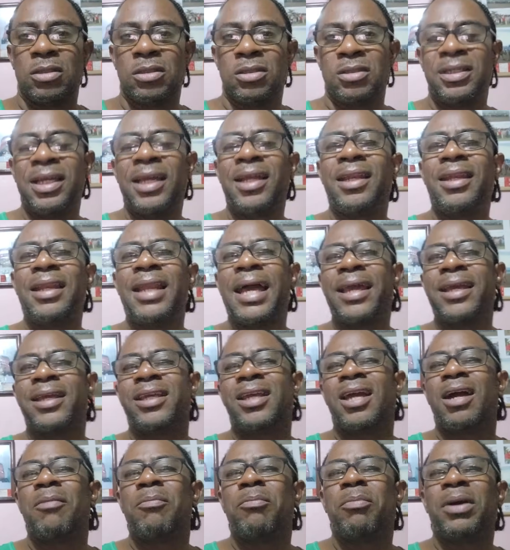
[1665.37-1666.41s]
Tell like
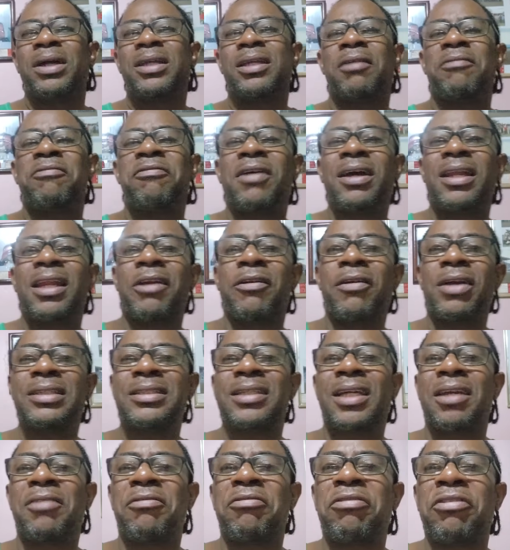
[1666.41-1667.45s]
your followers
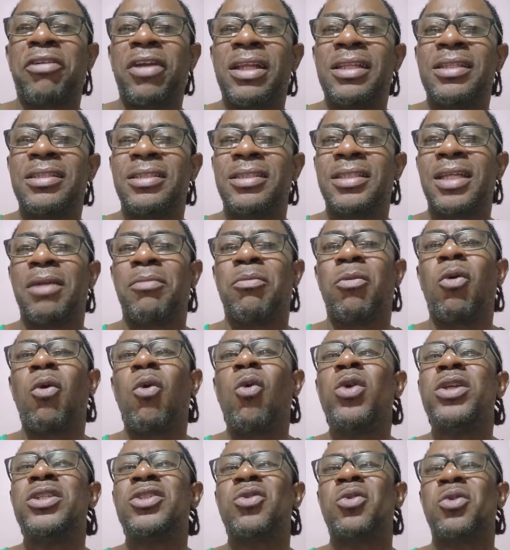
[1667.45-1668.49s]
and friends them.
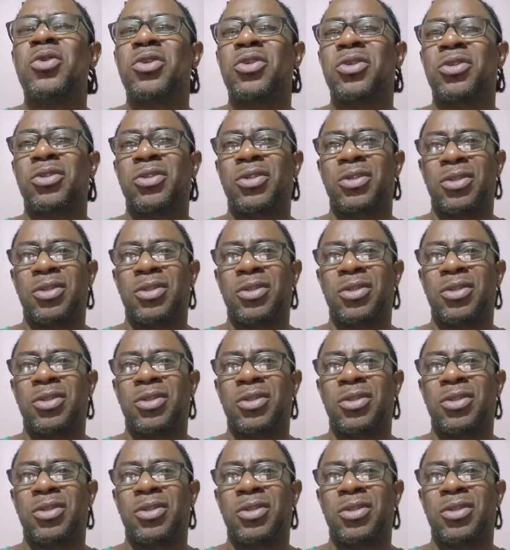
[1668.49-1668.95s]
Who is Uno?